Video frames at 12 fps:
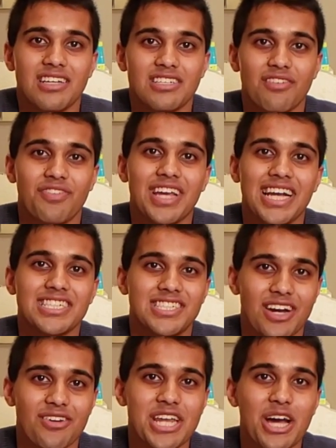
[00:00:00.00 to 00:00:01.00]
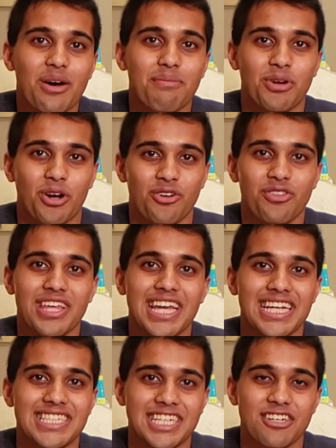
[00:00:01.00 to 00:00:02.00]
So if you guys don't know, I'm
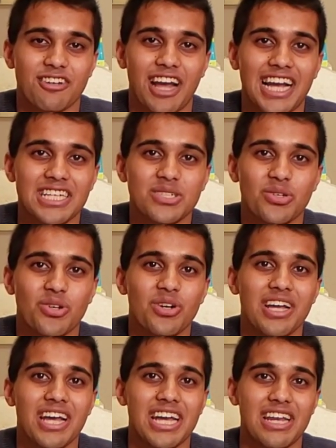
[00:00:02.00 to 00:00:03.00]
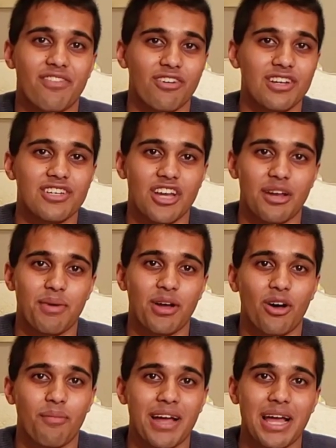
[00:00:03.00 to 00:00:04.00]
currently a senior in high school, and I've already done
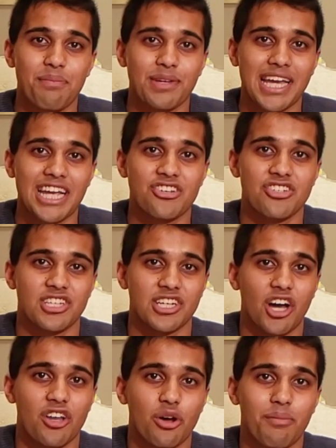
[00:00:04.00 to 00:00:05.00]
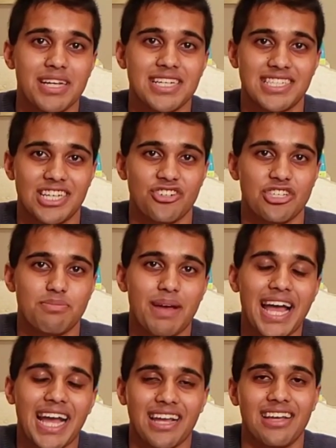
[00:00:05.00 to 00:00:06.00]
all my applications and gotten all my decisions
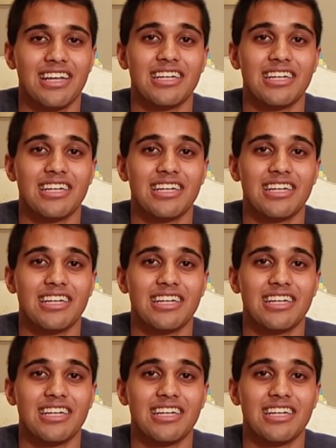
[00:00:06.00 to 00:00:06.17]
back,